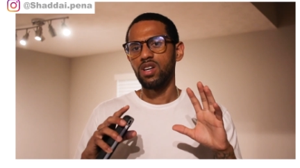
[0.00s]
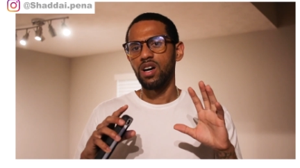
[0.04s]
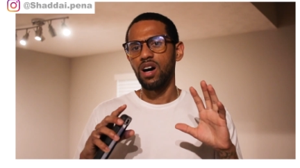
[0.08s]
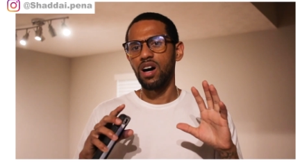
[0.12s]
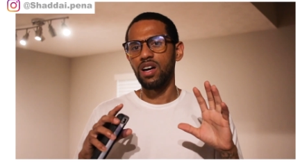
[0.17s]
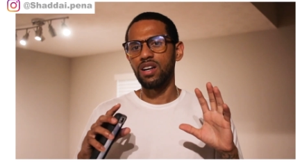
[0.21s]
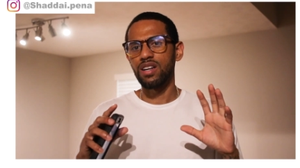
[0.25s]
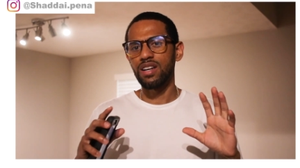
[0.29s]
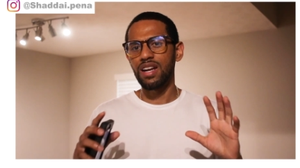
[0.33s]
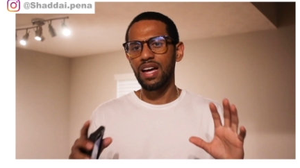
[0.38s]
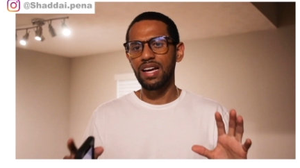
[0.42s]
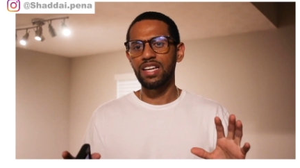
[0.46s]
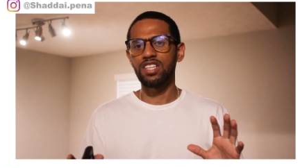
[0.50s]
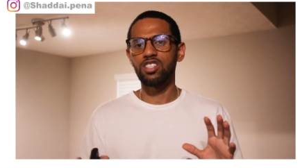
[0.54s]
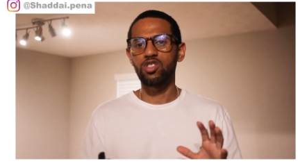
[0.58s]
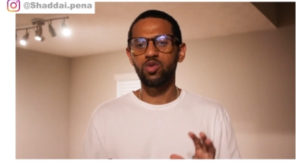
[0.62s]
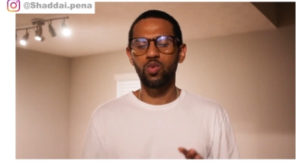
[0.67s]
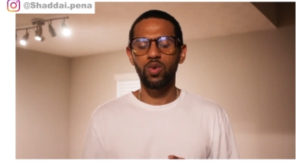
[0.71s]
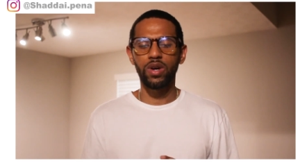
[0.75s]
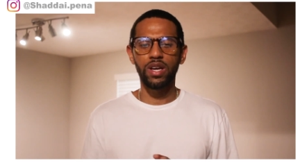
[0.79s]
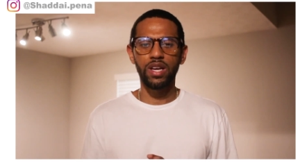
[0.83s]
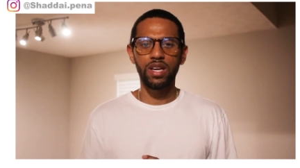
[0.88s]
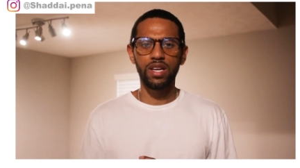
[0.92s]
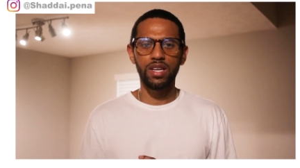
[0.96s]
a nice
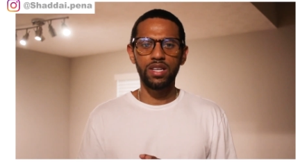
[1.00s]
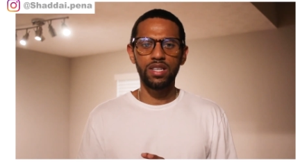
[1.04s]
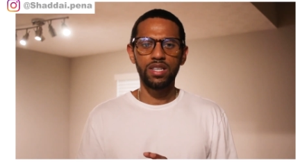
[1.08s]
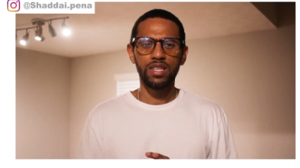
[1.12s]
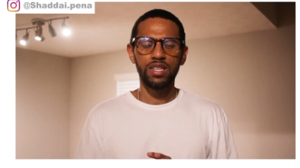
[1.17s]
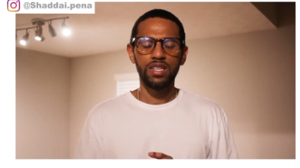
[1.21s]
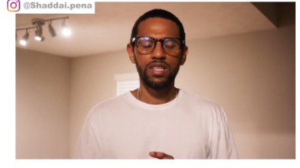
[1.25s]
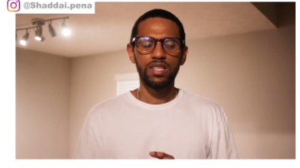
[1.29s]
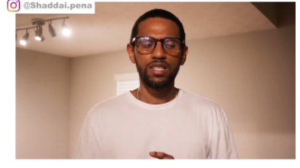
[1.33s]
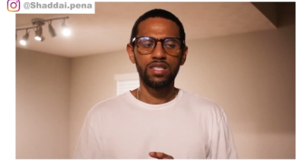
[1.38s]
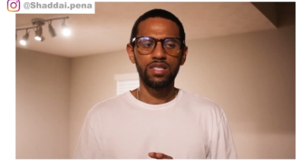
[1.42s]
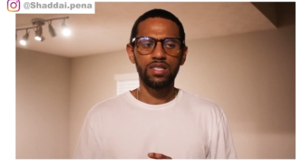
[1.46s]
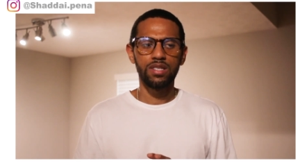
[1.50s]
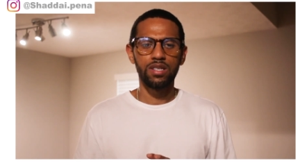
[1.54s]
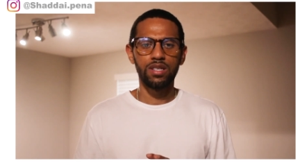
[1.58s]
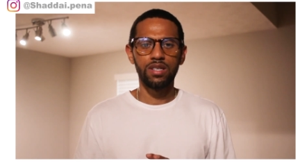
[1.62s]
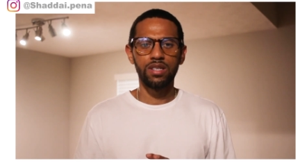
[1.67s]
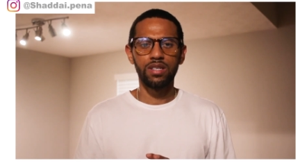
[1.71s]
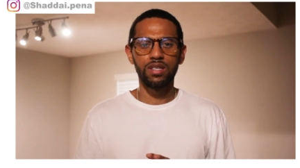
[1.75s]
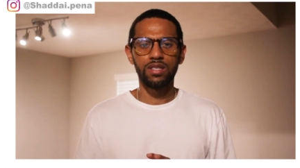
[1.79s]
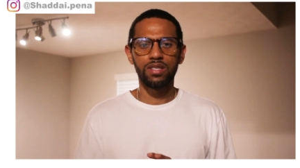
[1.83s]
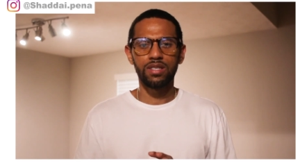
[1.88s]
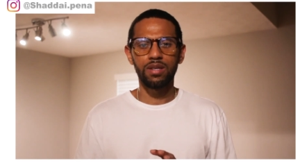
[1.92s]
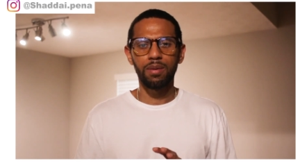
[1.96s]
way
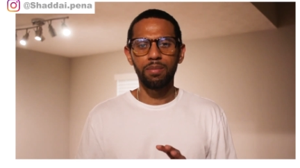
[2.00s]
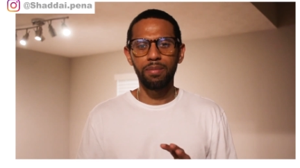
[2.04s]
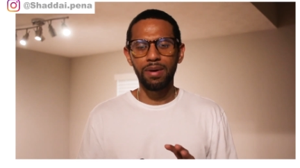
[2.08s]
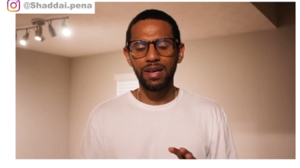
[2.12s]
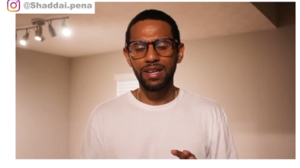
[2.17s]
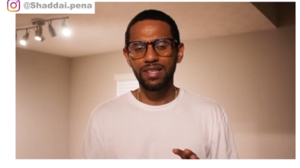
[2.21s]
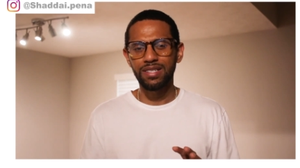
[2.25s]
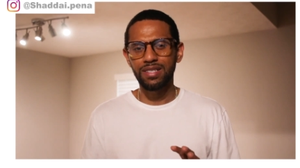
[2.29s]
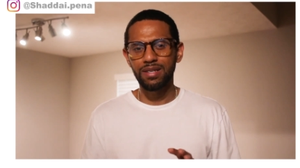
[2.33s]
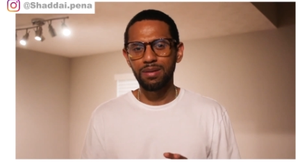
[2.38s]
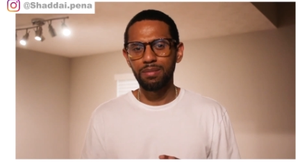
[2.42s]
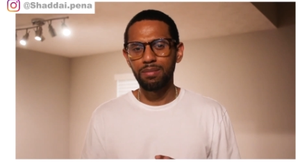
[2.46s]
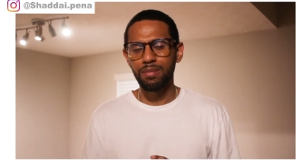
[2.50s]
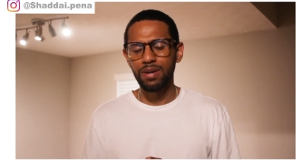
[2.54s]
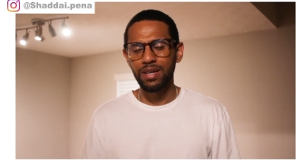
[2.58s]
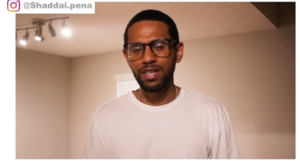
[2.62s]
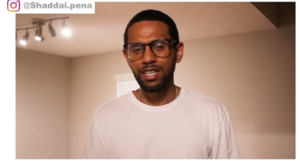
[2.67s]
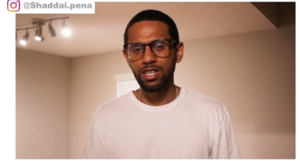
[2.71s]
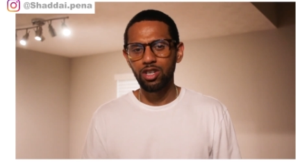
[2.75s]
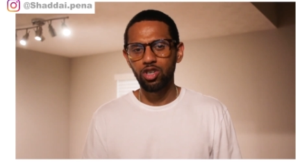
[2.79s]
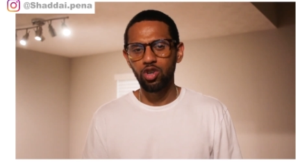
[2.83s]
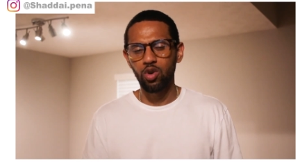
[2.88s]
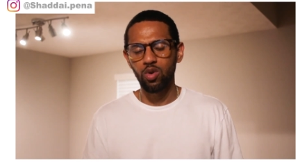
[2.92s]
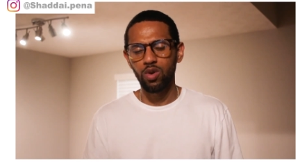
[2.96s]
to, to make some
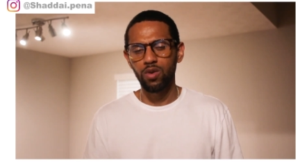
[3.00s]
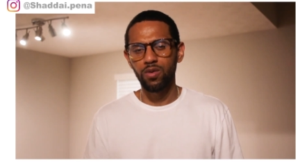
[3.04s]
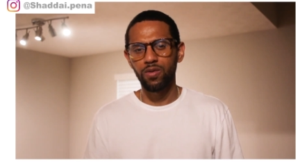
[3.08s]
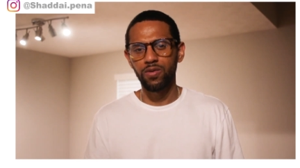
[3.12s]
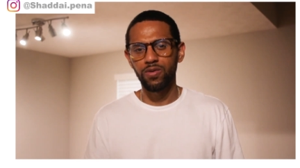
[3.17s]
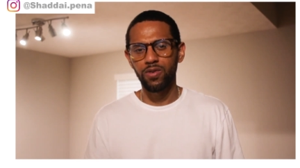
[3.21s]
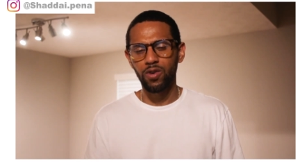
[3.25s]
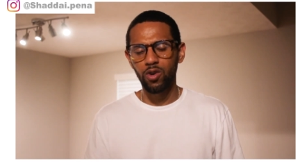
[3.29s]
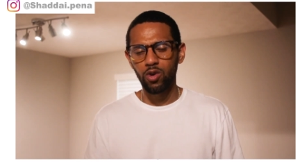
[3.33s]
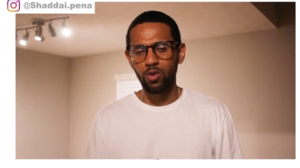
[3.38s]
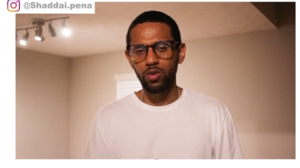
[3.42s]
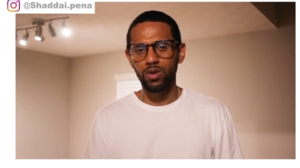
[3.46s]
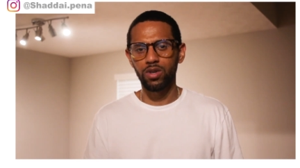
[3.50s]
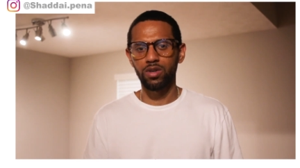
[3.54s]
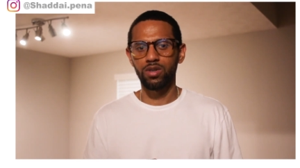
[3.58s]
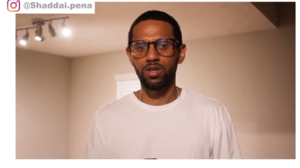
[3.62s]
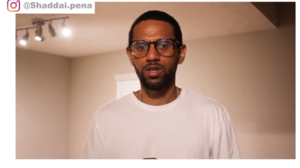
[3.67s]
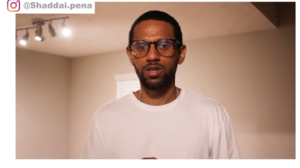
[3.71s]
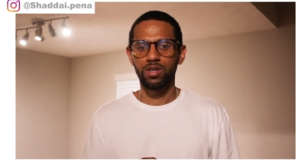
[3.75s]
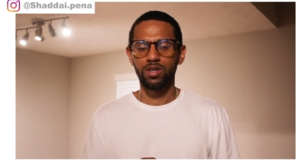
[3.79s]
money going forward.